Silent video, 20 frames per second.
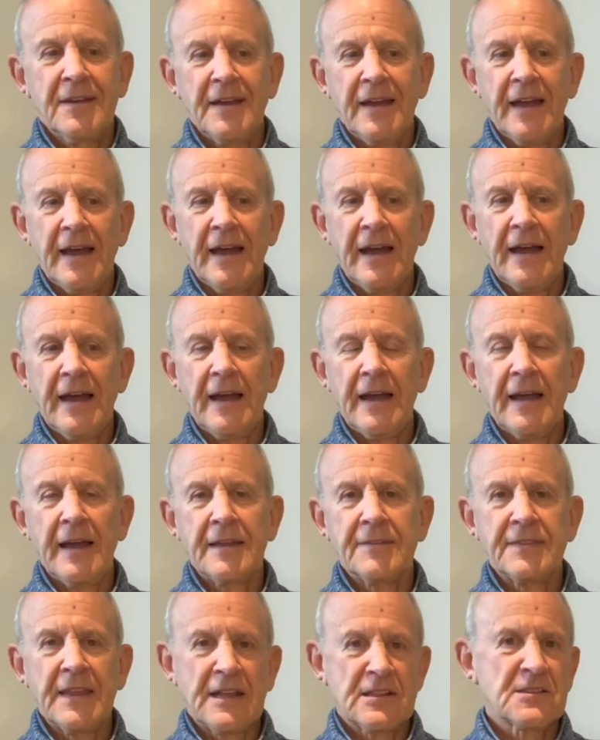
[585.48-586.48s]

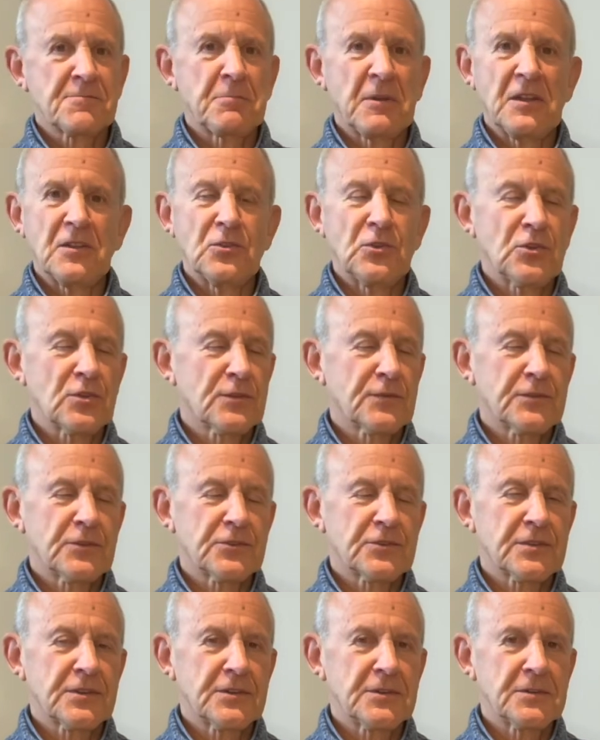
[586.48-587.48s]
And that's been useful
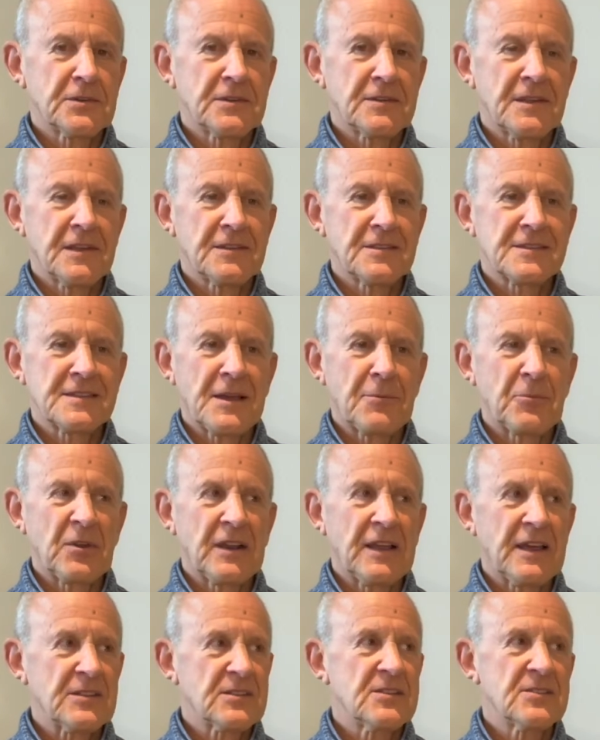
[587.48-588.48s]
too in some
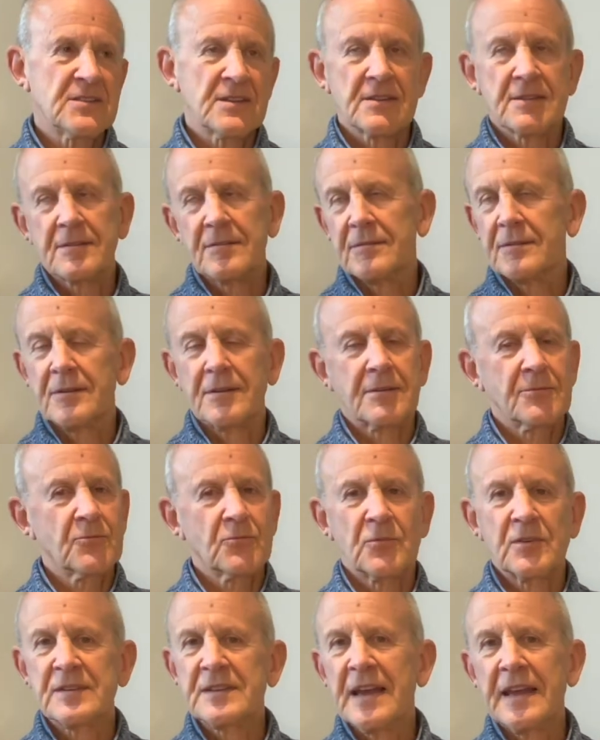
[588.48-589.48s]
relations. Just look,
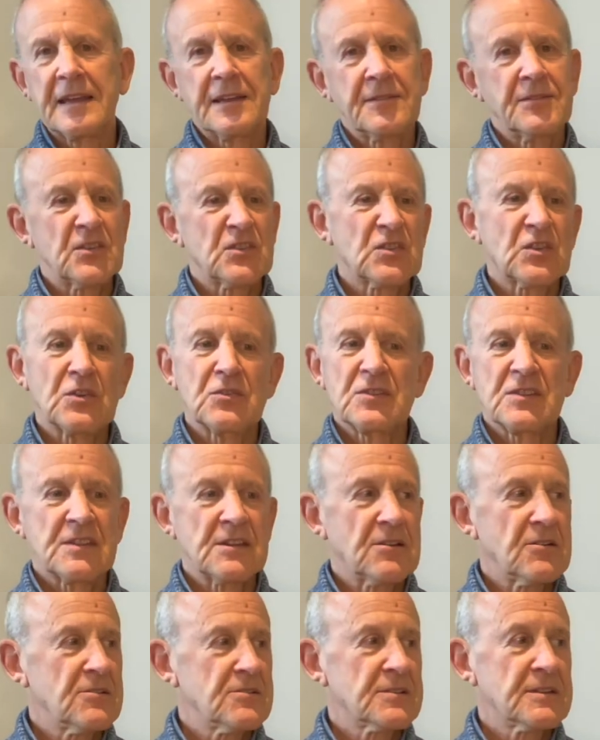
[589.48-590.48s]
we're taking this too
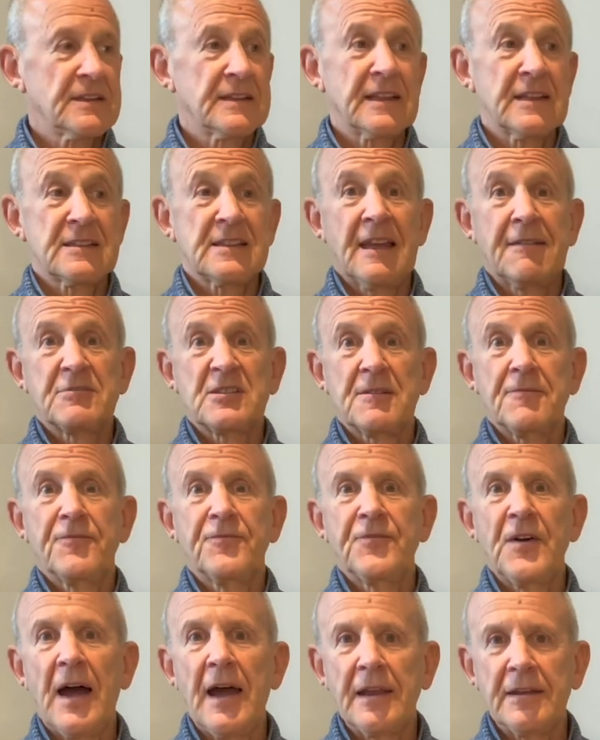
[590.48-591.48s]
seriously. Let's have some
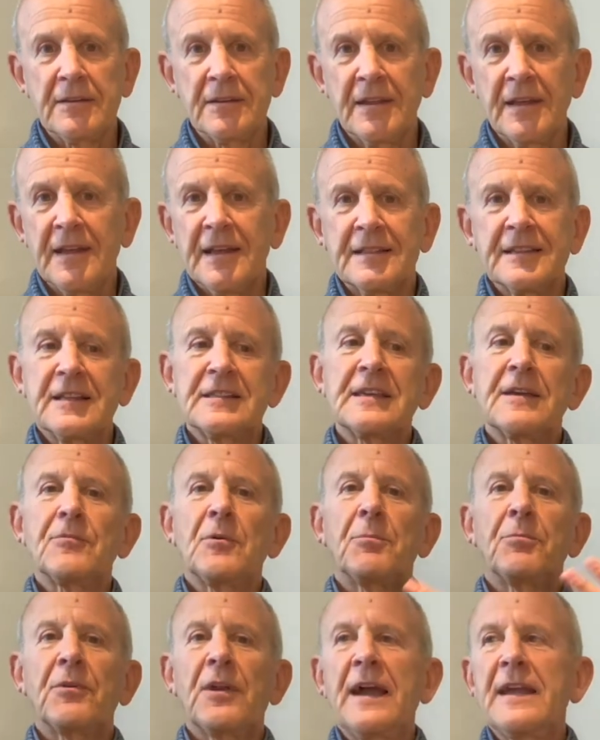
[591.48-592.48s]
fun. Let's have a
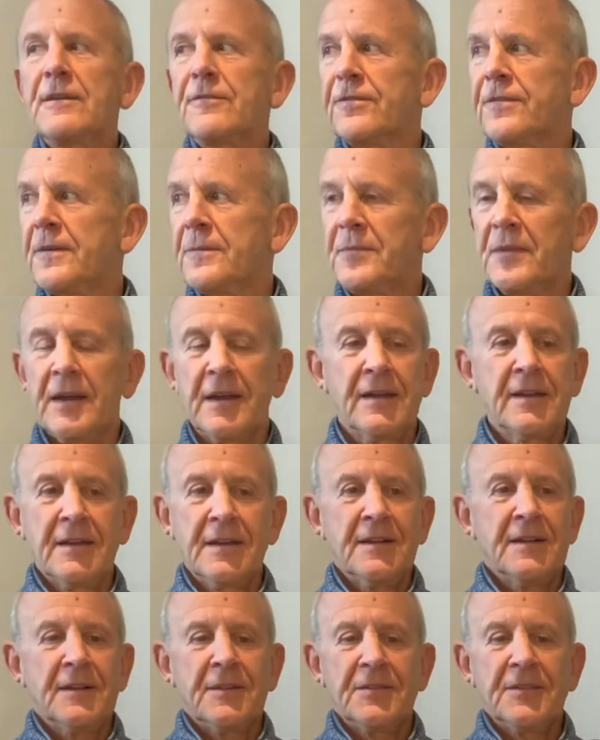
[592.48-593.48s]
break from the
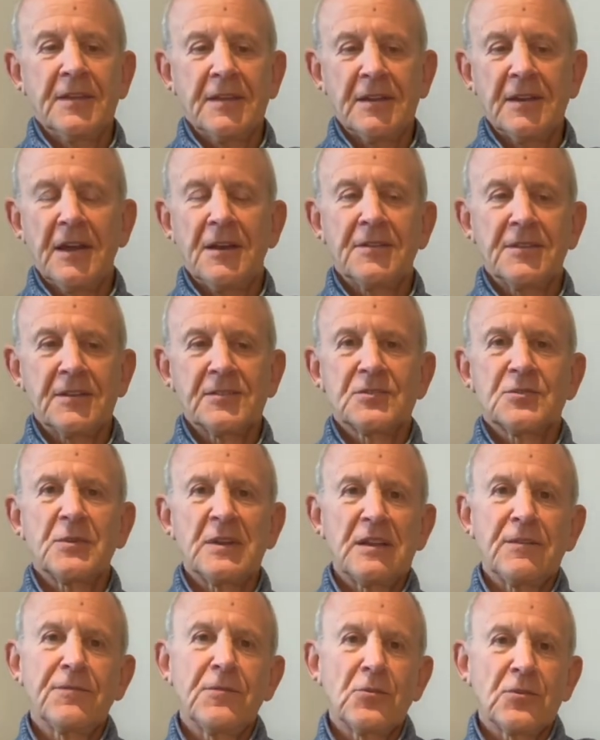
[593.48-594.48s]

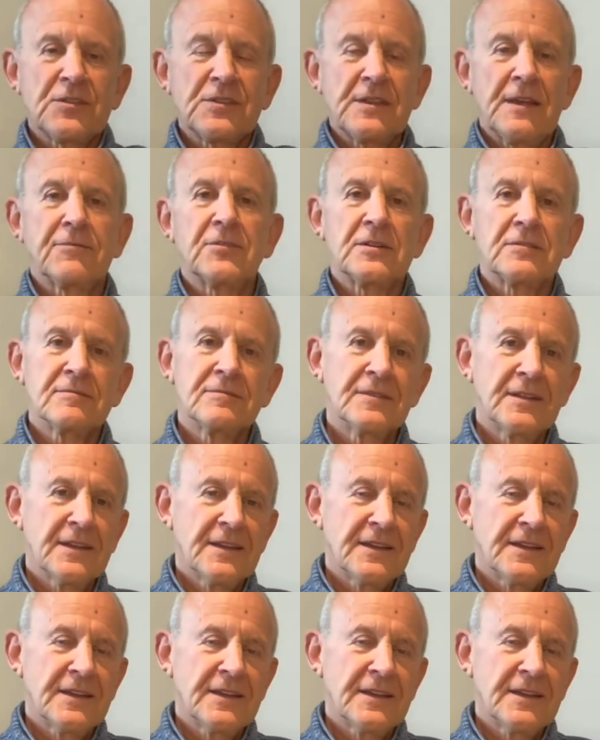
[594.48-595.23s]
24/7